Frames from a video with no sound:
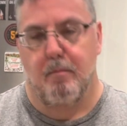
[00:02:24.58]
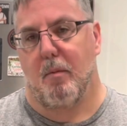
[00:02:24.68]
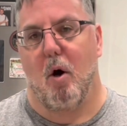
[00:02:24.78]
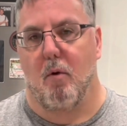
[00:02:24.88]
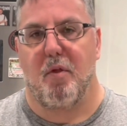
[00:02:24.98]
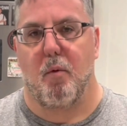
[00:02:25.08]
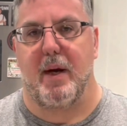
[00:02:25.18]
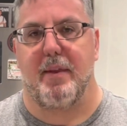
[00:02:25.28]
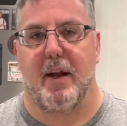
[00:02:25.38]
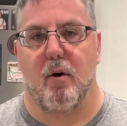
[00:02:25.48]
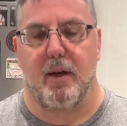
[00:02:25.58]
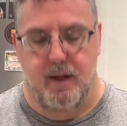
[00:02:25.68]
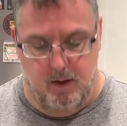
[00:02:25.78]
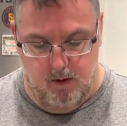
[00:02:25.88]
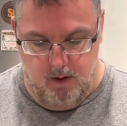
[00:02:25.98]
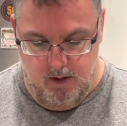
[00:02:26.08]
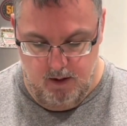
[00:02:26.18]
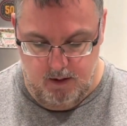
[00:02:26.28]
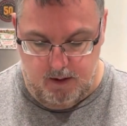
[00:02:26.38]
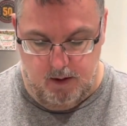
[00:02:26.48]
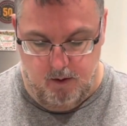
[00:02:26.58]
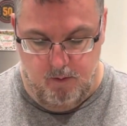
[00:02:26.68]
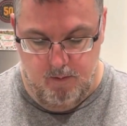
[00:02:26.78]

All three that are in here. So,